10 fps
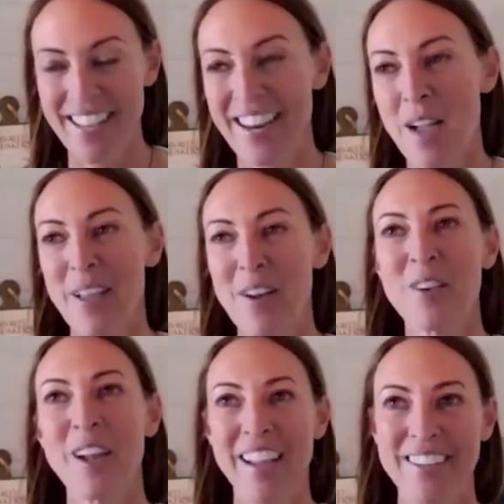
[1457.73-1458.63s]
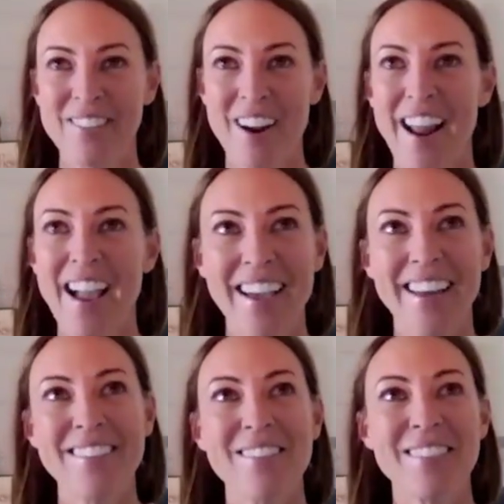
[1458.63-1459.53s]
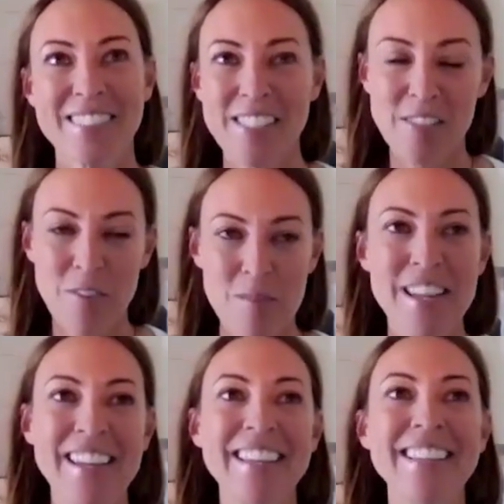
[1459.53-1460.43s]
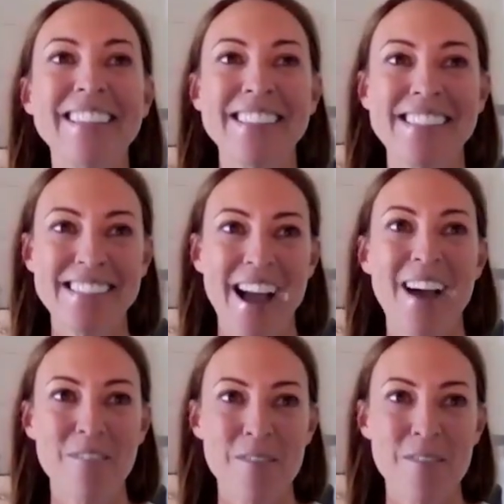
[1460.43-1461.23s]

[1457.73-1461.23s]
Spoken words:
And I'm like, okay, you're right. This is for me. This is not for